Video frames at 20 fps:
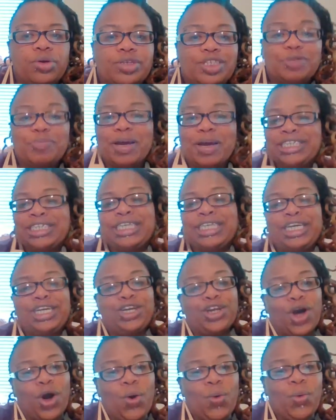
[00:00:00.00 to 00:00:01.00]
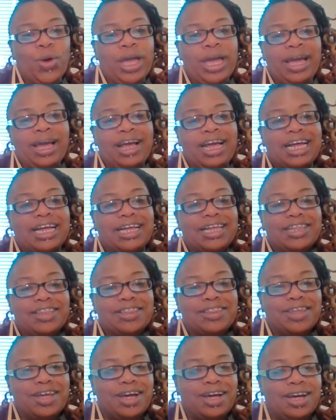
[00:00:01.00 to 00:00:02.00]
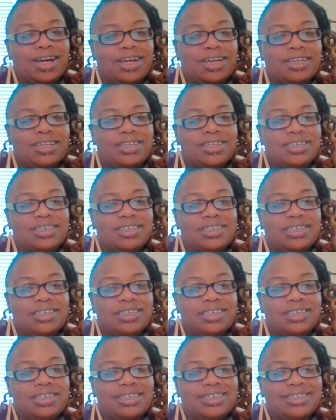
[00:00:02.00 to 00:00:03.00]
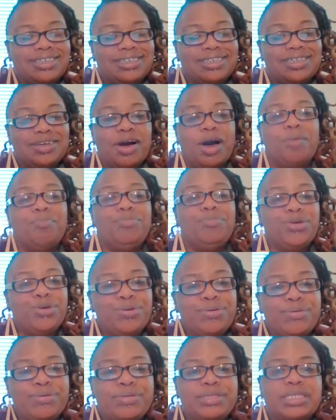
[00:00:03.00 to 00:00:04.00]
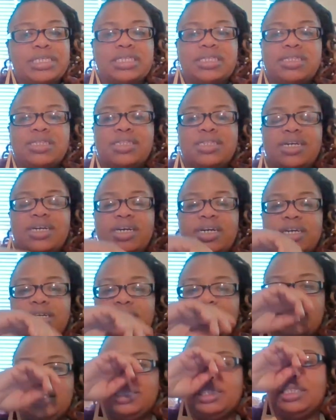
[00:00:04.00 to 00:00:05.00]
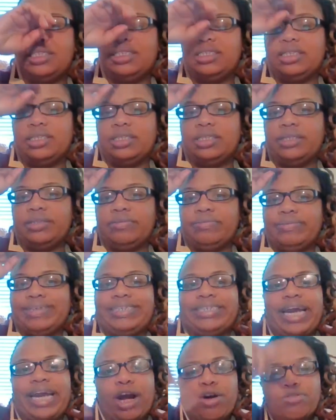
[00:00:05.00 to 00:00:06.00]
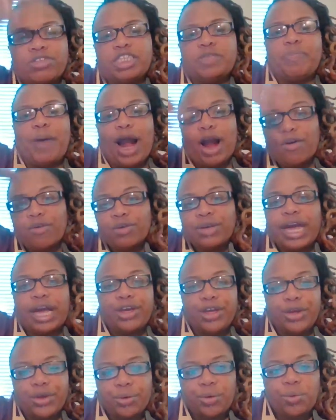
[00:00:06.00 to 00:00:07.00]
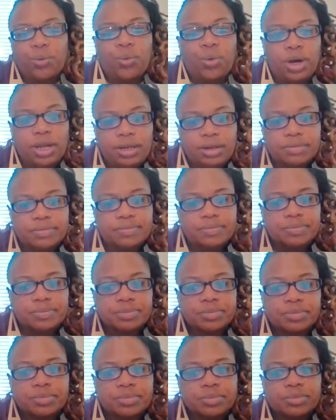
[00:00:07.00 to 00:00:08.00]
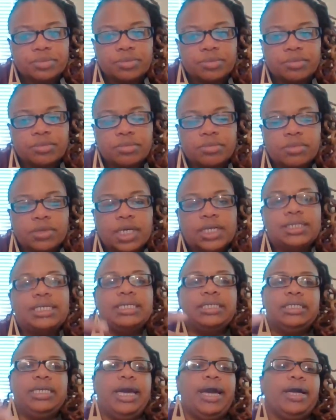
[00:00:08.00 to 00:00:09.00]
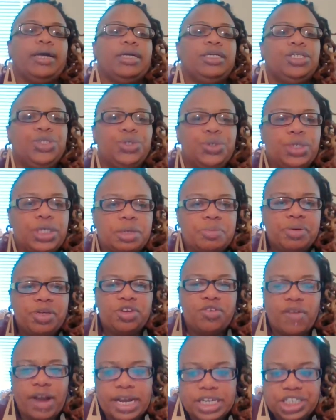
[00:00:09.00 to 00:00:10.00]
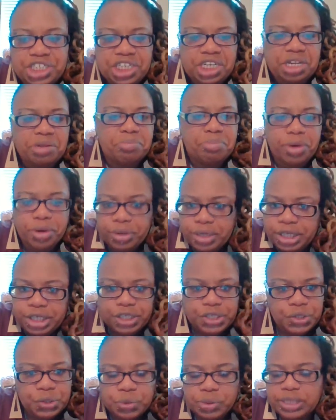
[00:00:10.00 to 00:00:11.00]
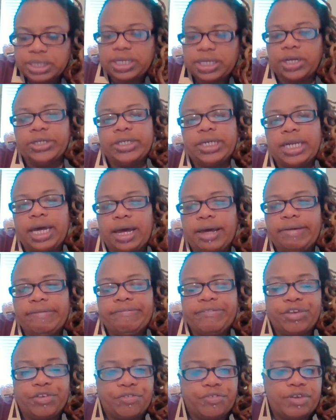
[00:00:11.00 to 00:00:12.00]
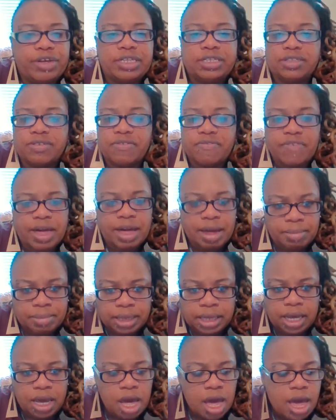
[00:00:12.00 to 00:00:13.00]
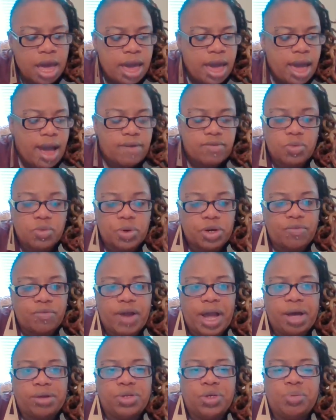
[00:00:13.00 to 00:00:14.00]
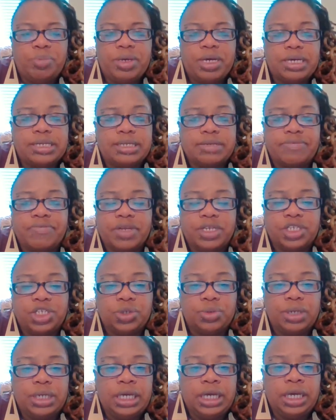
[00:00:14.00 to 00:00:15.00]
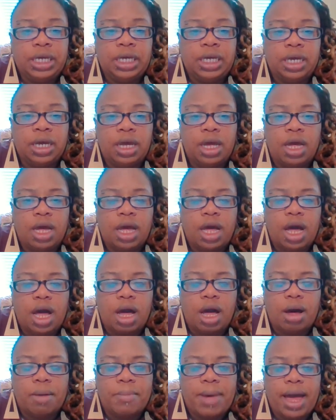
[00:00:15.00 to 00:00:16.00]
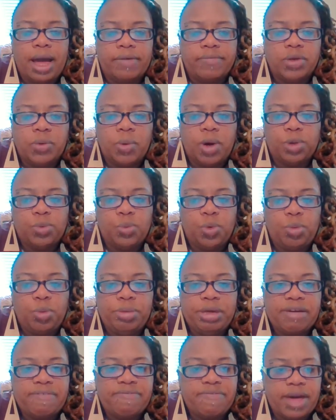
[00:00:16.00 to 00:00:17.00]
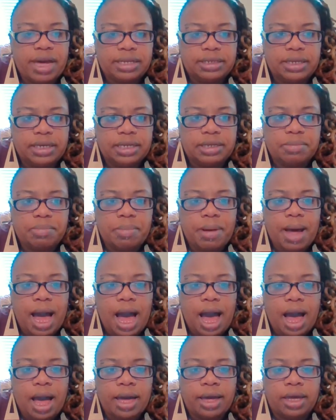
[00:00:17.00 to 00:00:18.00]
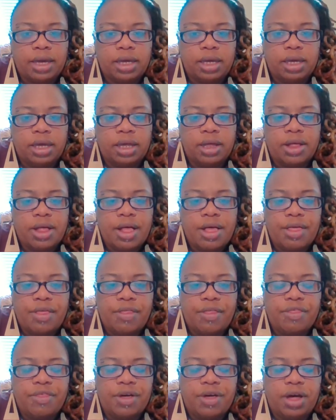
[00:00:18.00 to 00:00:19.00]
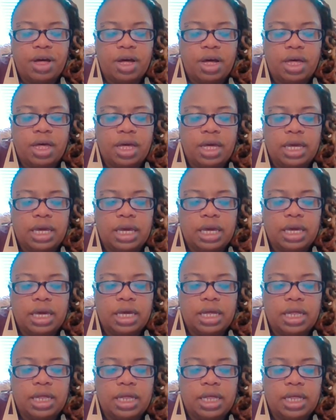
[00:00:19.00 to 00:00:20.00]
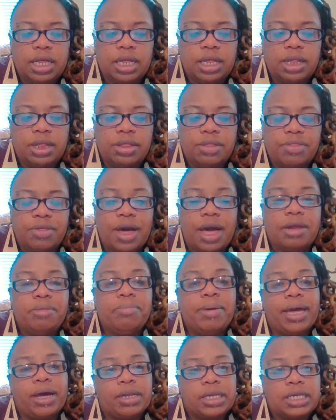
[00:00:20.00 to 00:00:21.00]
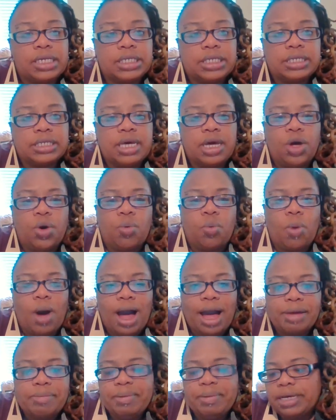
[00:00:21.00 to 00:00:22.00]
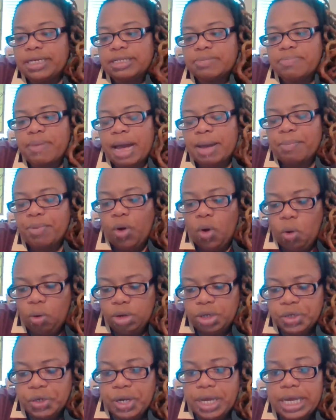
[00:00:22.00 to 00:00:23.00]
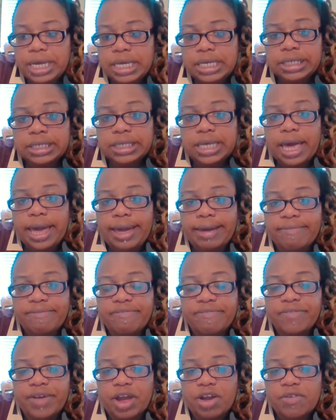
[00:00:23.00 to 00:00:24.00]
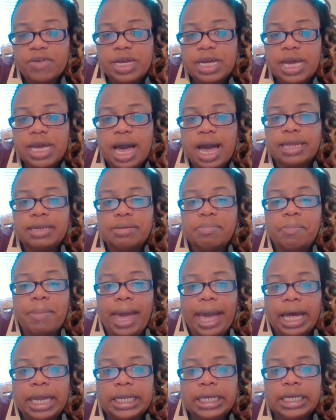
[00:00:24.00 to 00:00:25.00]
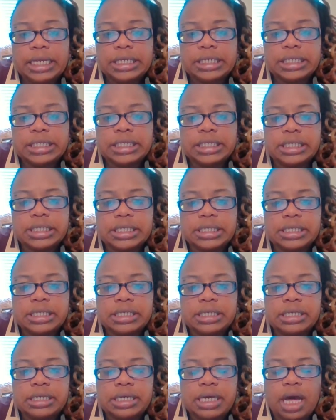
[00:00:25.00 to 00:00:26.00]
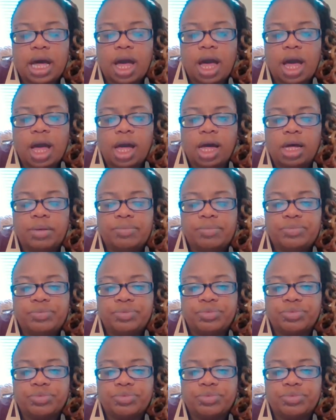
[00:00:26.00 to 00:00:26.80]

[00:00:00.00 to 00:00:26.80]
especially knowing the abuse, the the down spiral that you're on, then yeah, you could be crashing and burning your whole entire life, your friends and family, everyone around you, because eventually everyone will be affected by the the unbalance. Why? Because bipolar is a very unbalanced um,